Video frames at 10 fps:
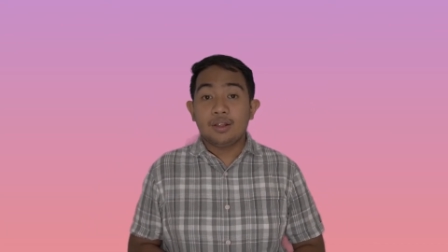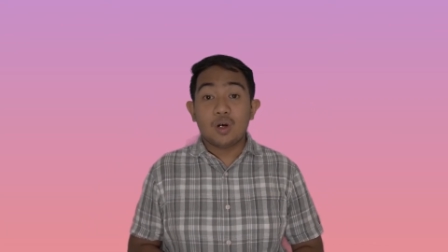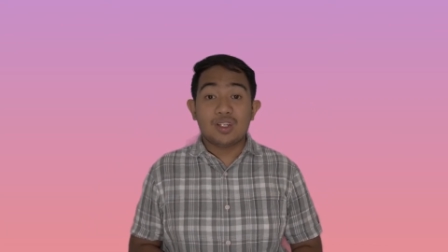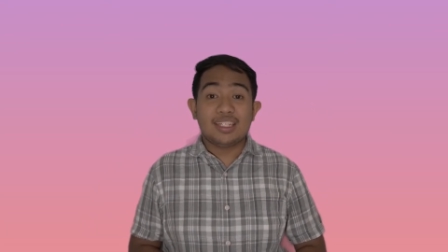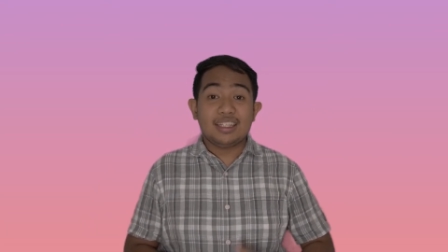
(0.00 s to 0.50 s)

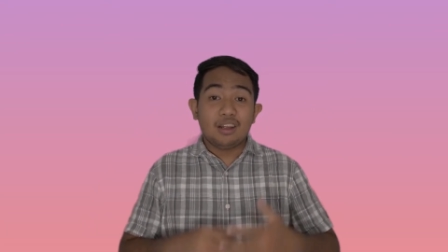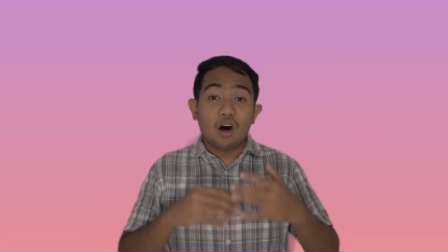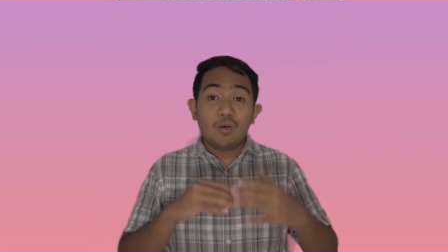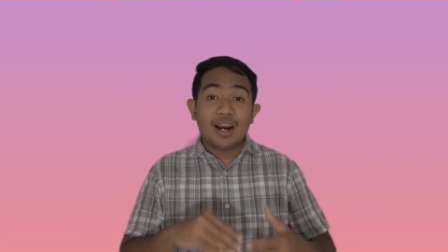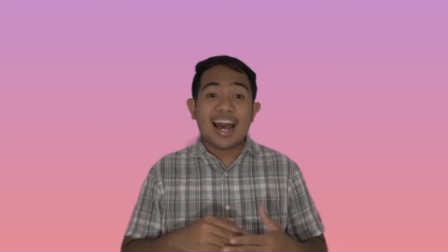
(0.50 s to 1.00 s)
Those in the
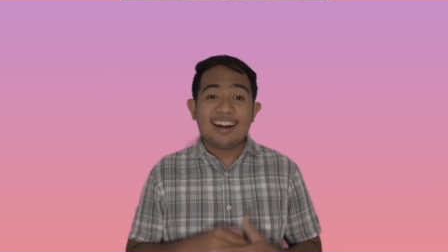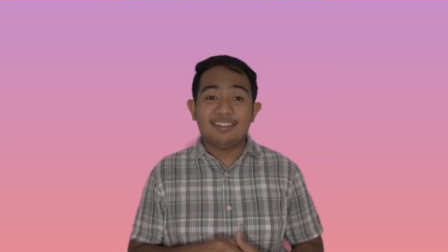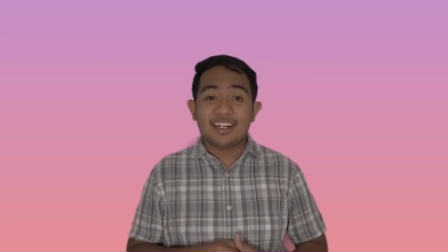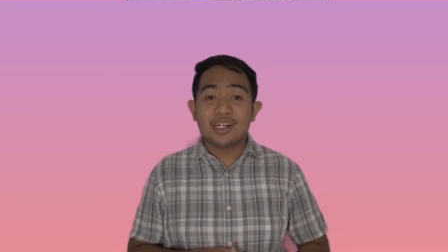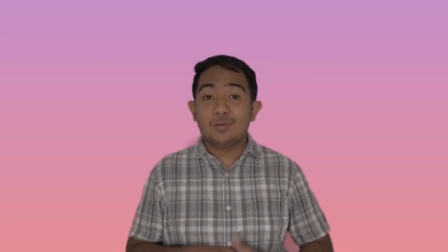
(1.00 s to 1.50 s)
lower
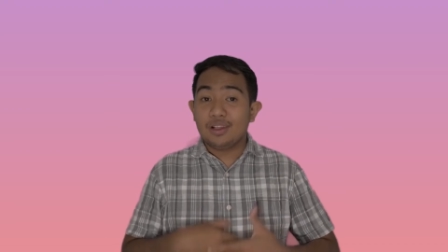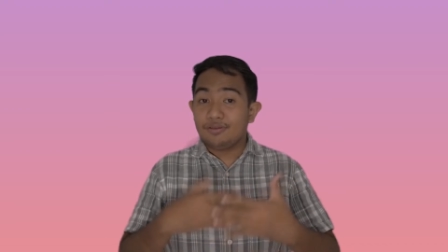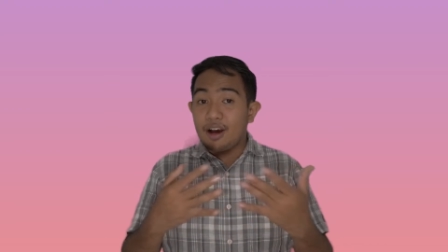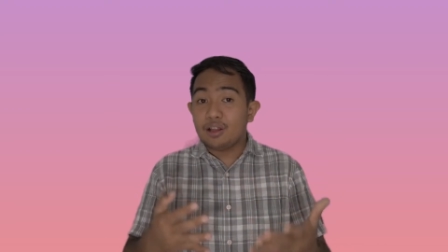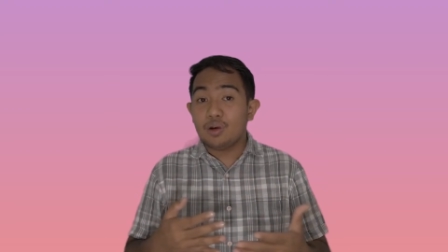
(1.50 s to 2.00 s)
hierarchy will
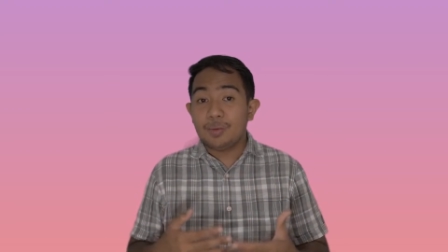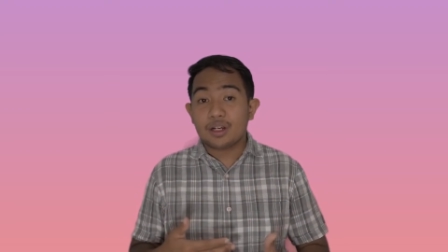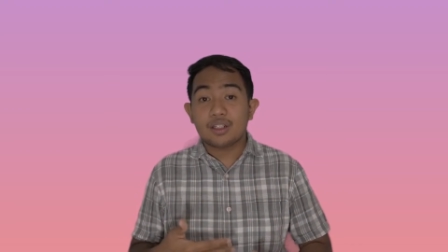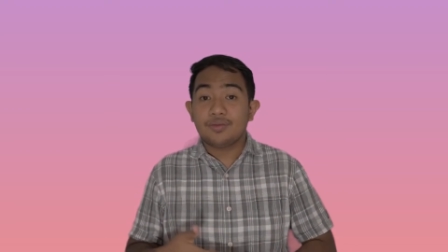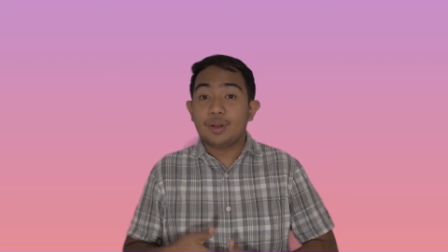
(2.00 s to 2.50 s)
follow
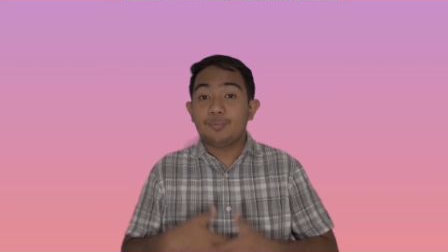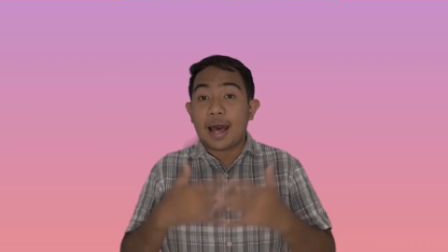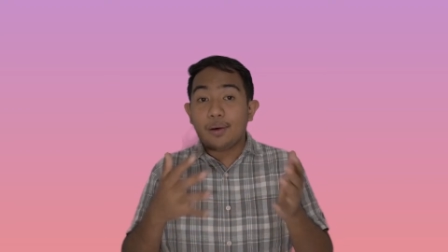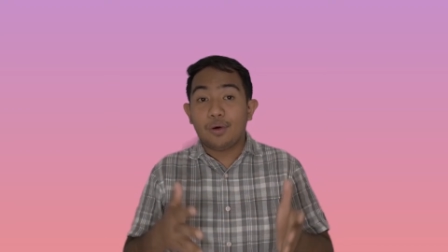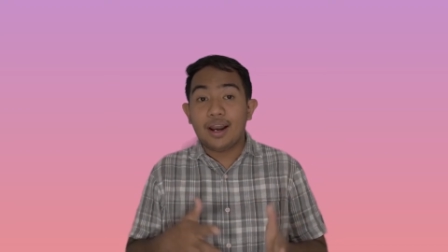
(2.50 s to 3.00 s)
because of the
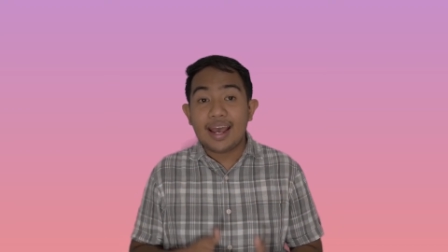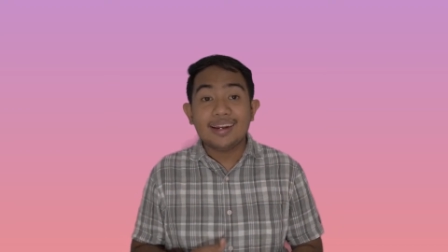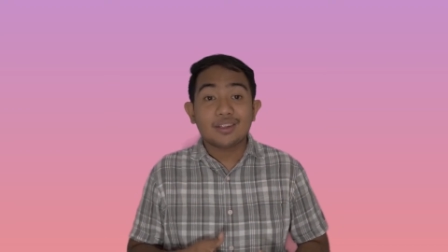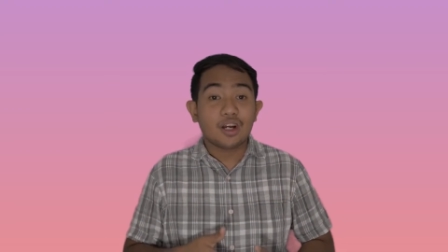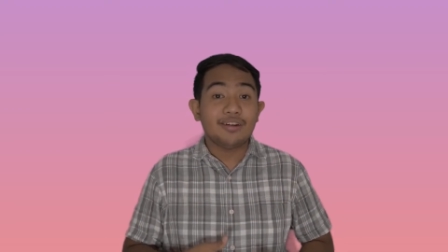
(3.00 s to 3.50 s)
power
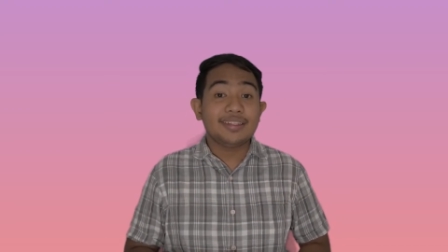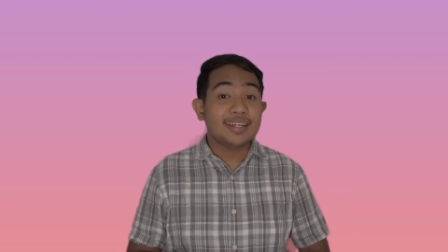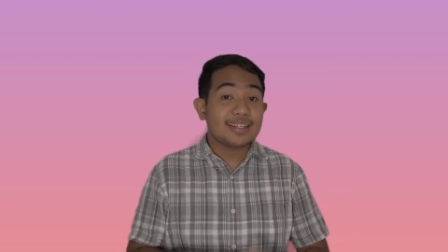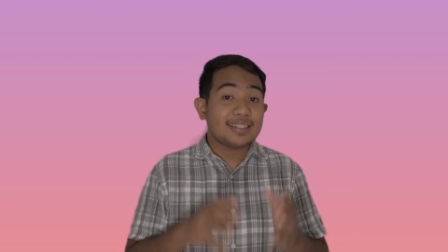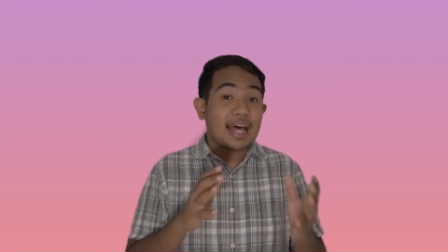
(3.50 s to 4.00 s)
and
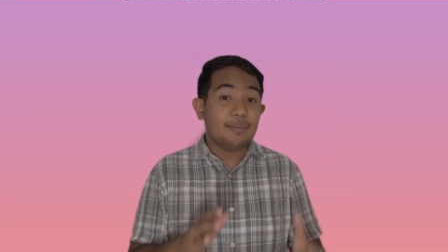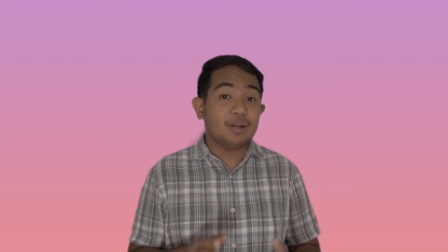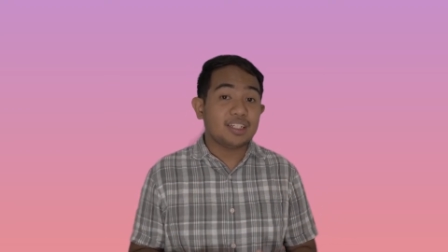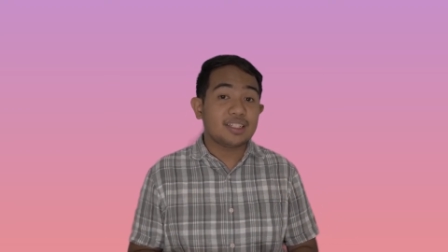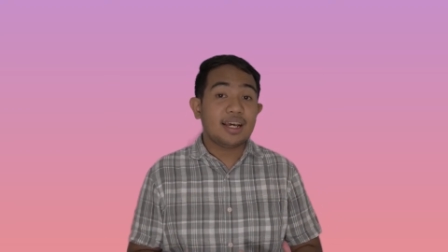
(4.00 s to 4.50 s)
authority
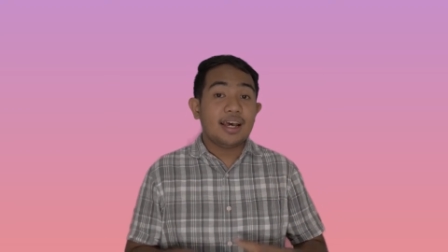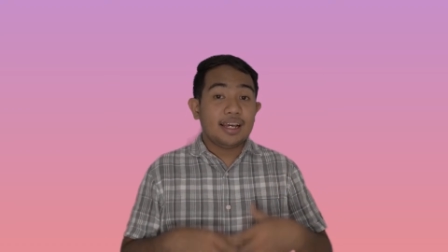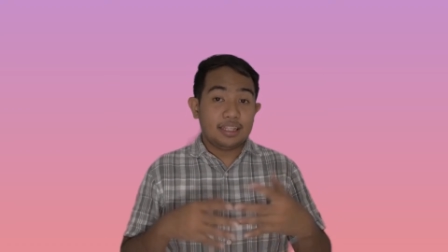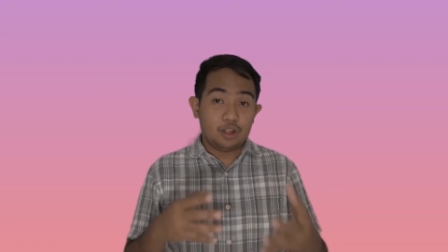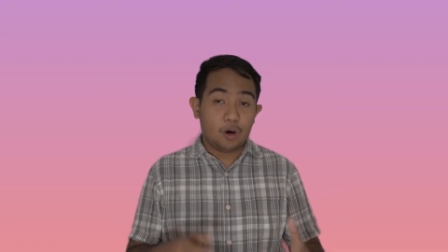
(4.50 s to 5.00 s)
established
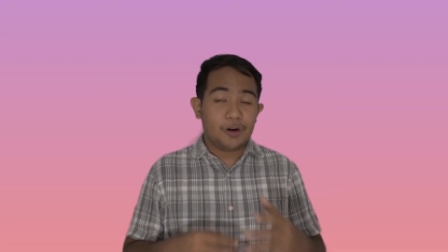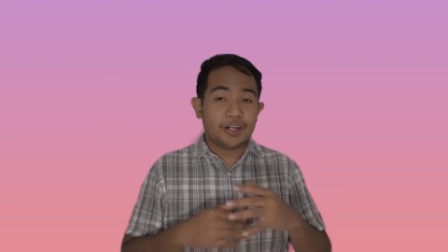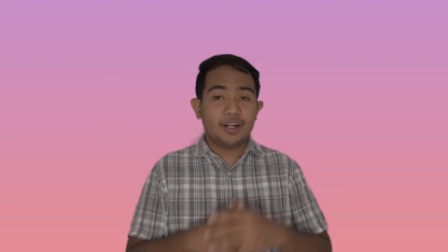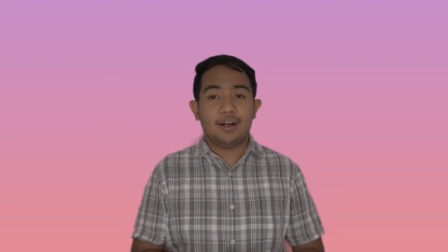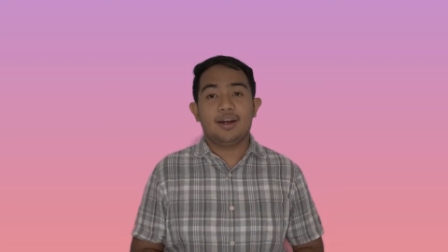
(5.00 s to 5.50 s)
in the org.